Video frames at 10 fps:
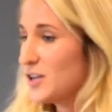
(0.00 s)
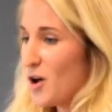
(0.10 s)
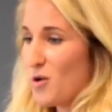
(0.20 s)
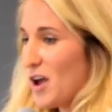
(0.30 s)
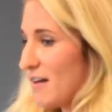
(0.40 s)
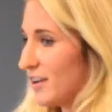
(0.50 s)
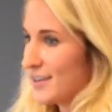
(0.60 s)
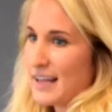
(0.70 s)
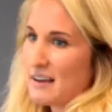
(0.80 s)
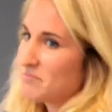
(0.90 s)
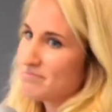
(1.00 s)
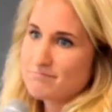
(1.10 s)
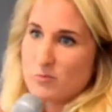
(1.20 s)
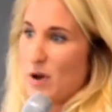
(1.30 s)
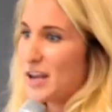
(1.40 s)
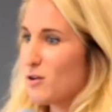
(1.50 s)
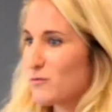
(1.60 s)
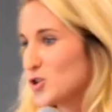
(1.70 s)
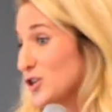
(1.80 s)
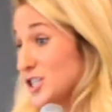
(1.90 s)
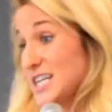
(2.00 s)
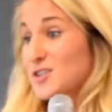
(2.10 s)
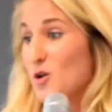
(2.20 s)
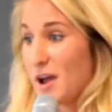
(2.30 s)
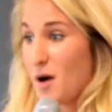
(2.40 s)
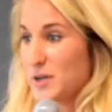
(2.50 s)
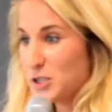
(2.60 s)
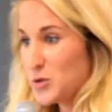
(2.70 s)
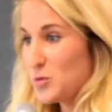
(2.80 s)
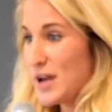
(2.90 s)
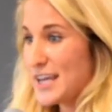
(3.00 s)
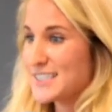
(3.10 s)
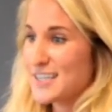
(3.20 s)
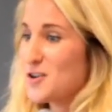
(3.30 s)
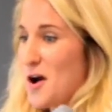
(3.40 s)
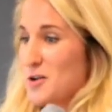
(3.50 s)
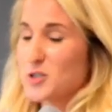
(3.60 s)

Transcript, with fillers: You know, you have like that wedding of John and Jess coming up in two weeks, and you know,